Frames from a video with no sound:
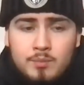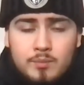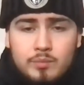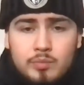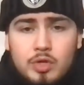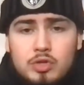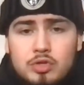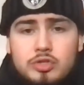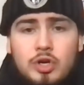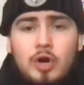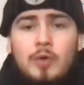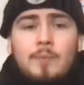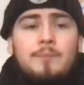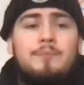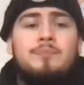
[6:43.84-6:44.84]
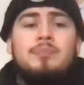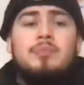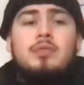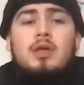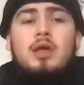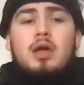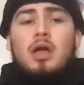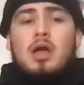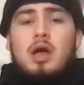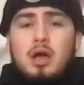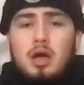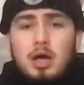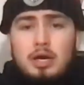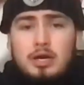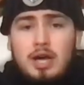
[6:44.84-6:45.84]
So
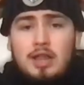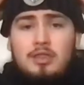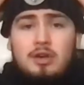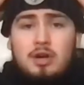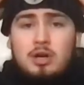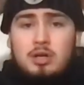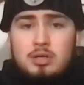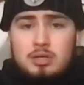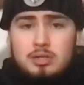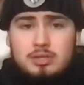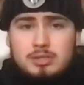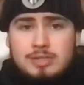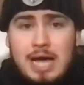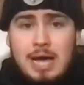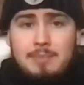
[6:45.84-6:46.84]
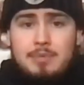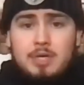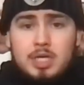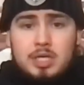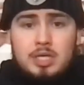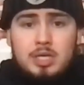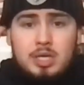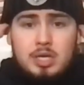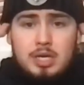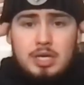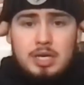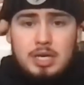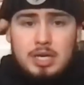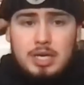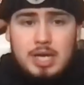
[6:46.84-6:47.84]
another topic
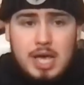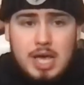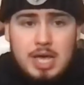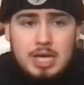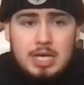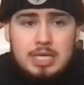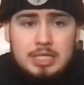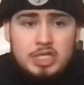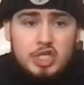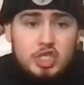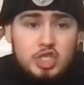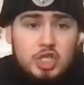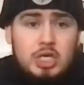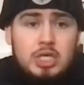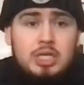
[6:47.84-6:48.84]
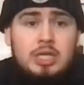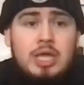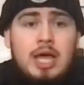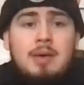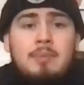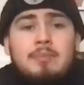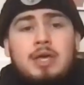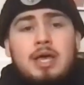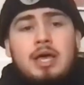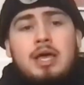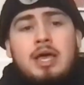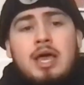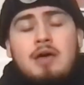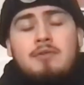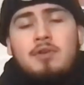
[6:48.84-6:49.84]
is, should the NBA
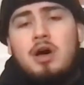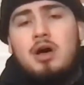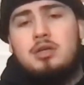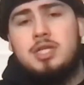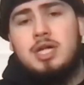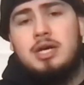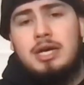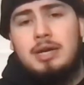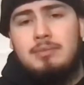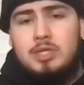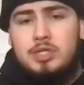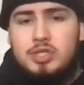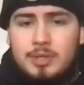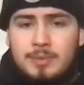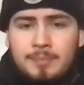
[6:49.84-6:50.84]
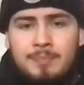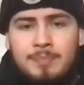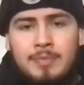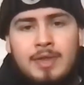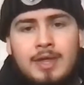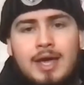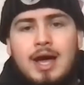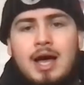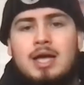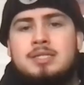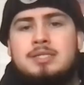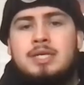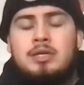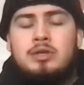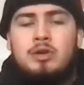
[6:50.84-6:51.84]
have an All-Star game this year? I
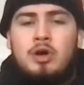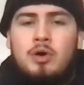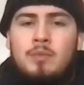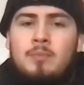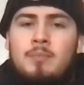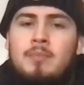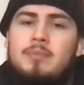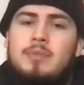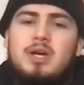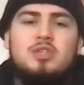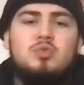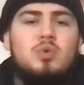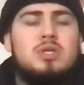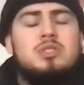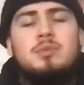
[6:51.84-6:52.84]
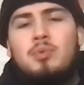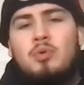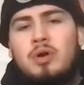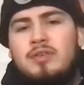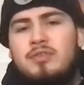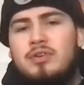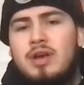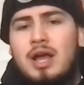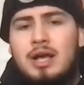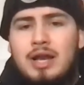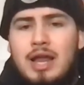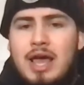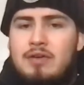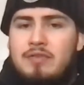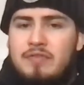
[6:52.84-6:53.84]
say no, because what's the point if you're not going to
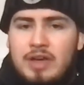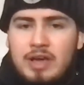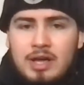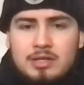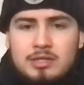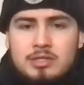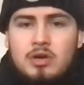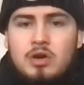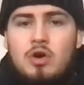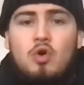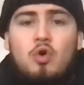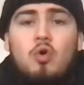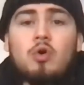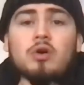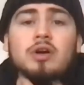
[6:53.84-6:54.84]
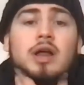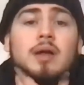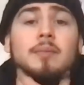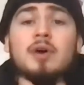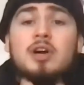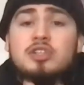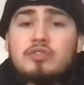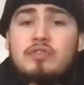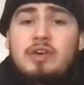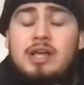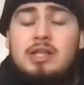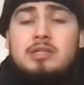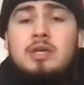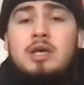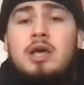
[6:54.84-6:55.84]
have fans or not a bunch of fans?